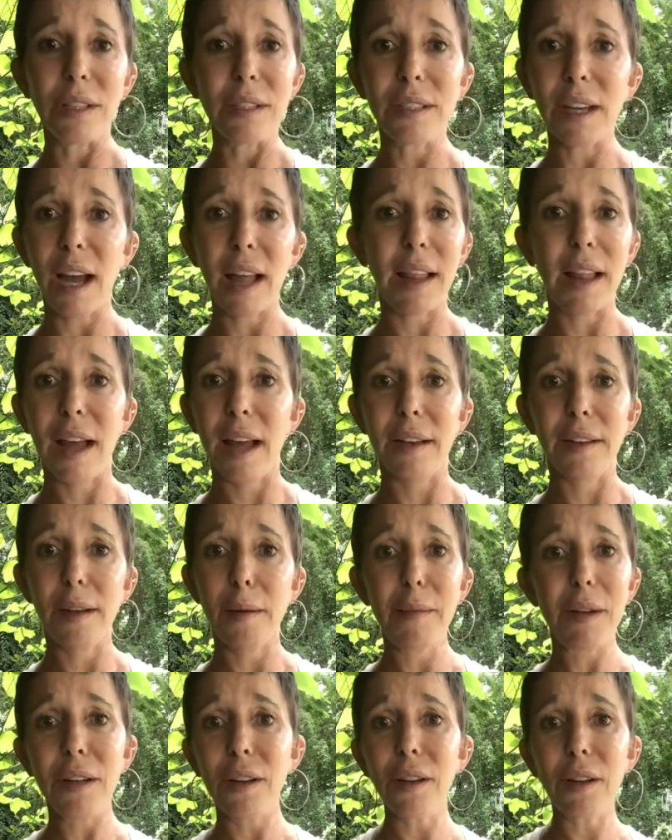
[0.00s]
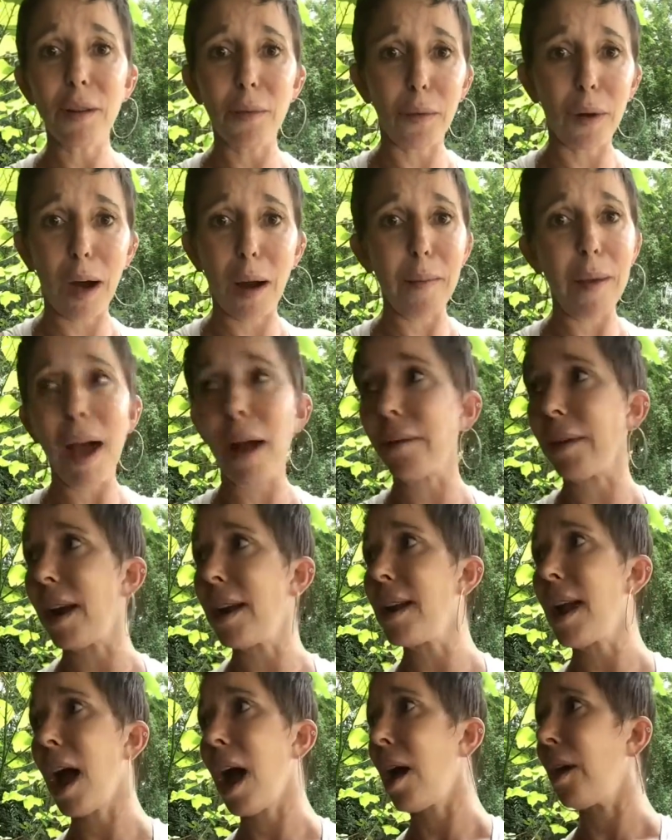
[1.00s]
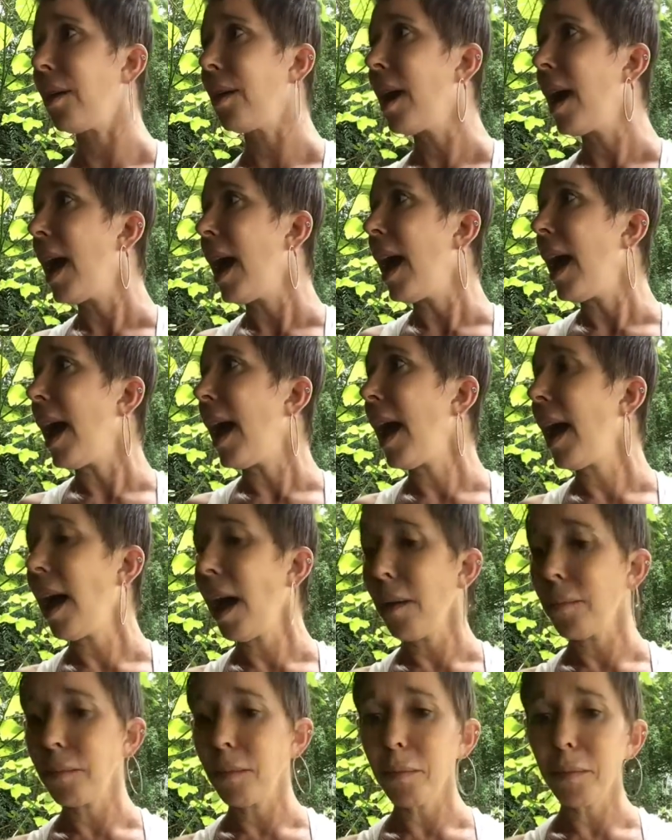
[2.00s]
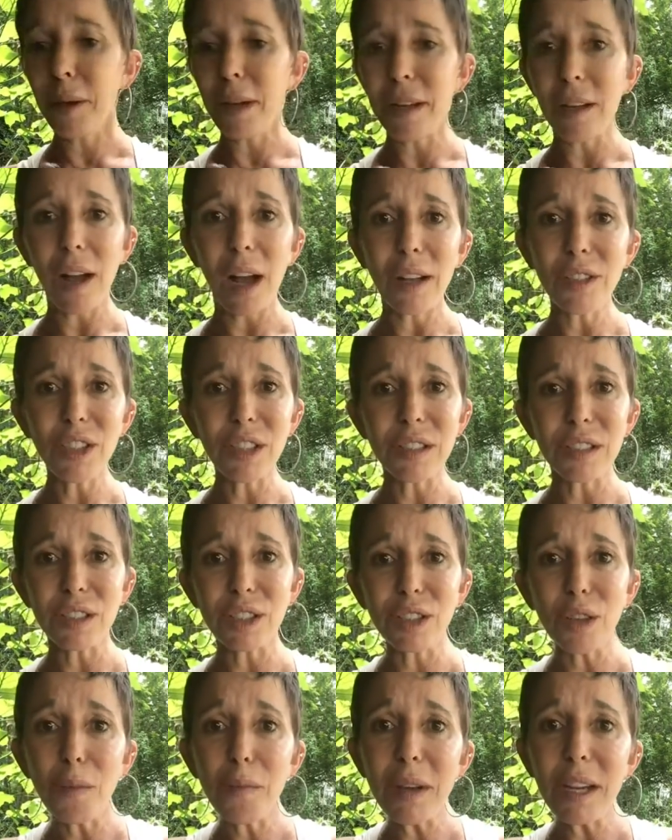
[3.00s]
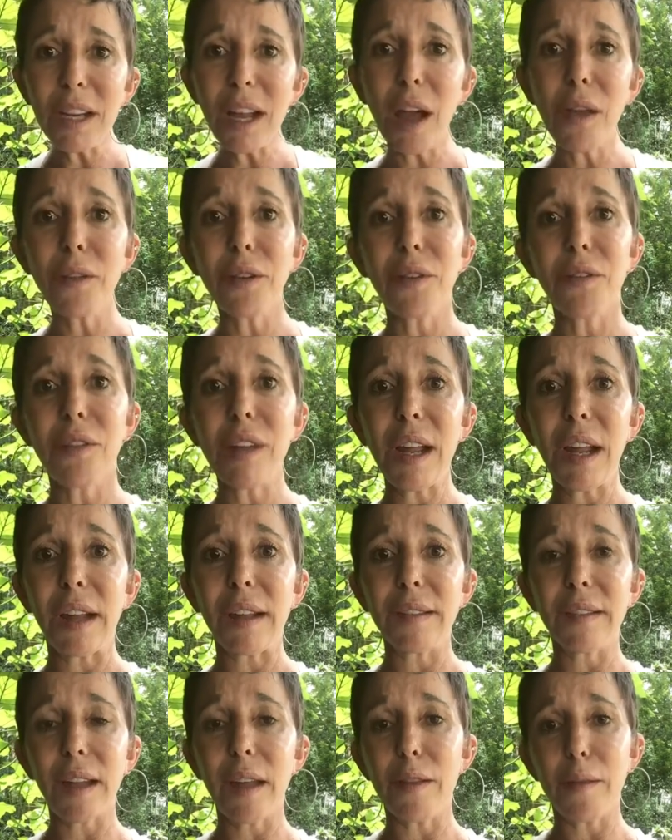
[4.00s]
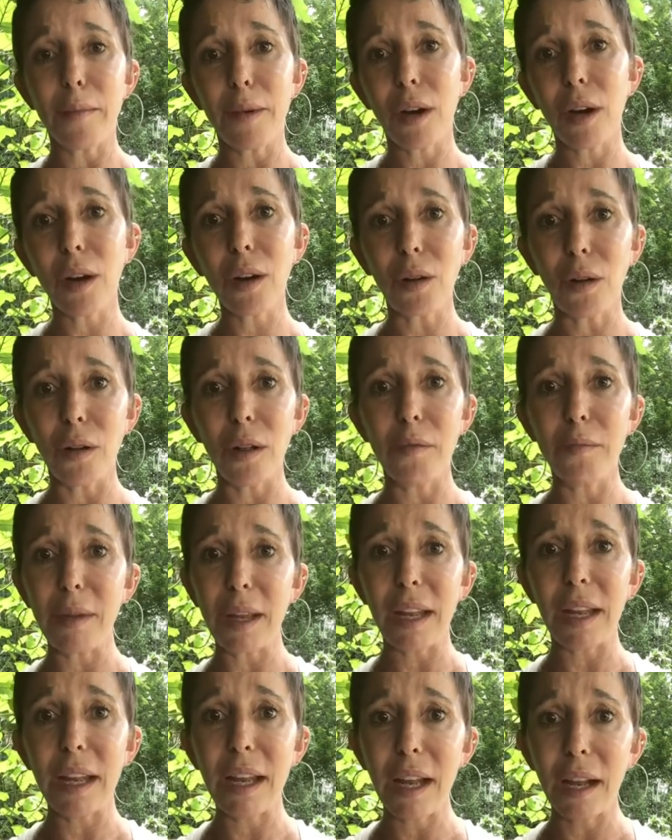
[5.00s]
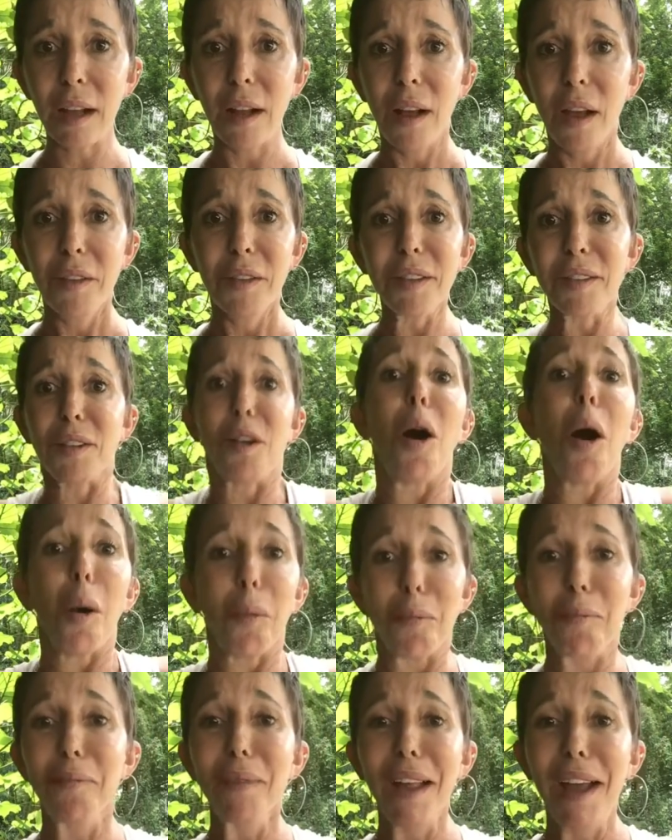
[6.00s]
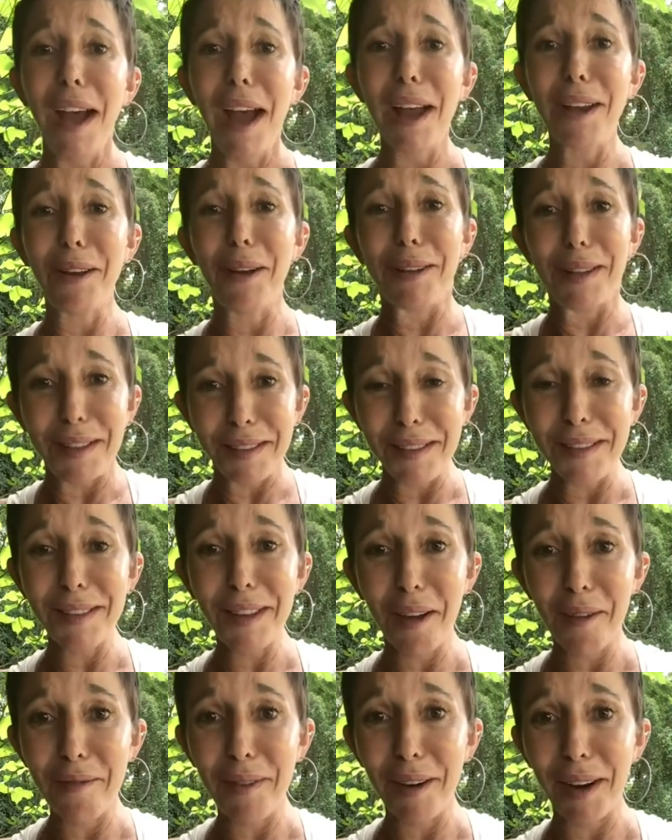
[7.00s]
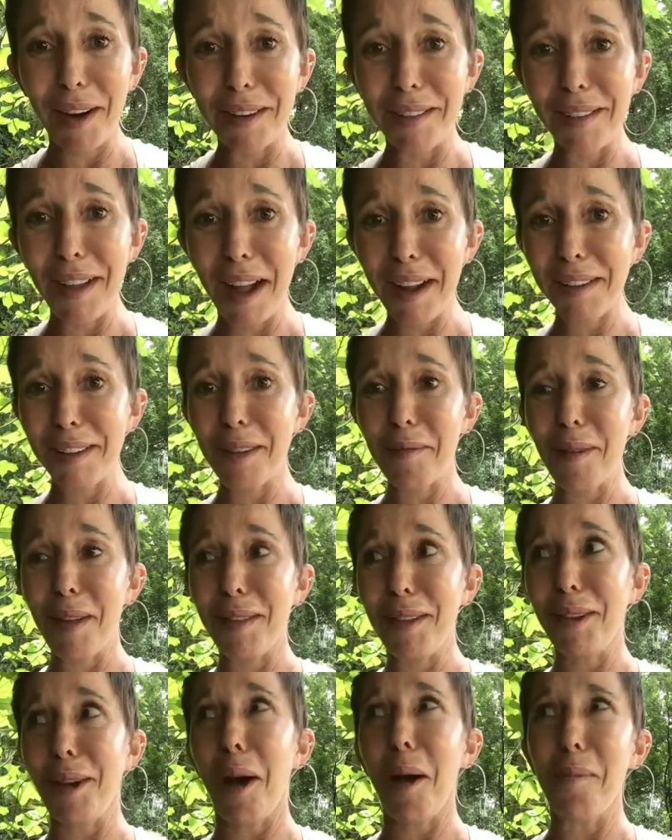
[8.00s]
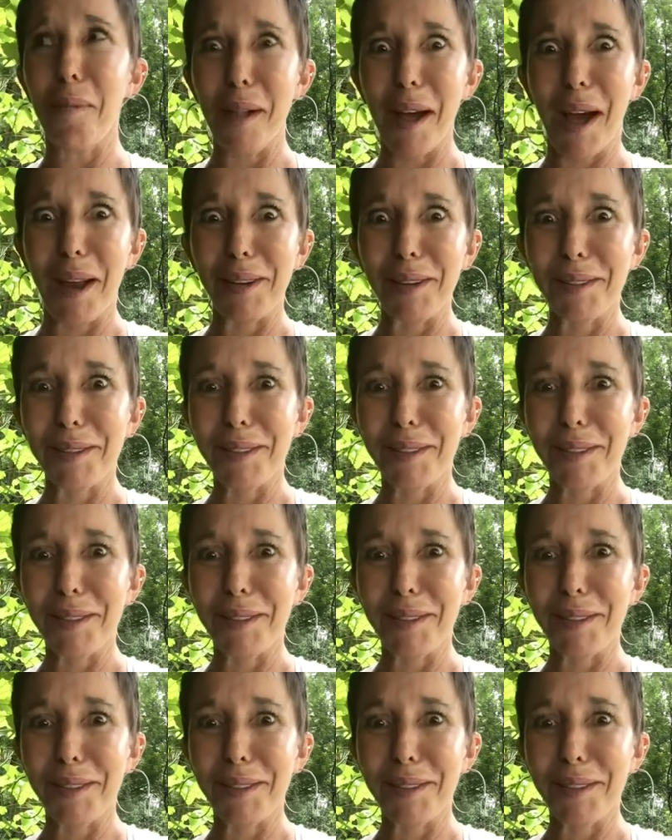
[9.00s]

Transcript: in Thailand. I mean, look at where I'm at right now. But just so many other things, and the miracle of me getting this I know it doesn't sound very sexy, but the gallbladder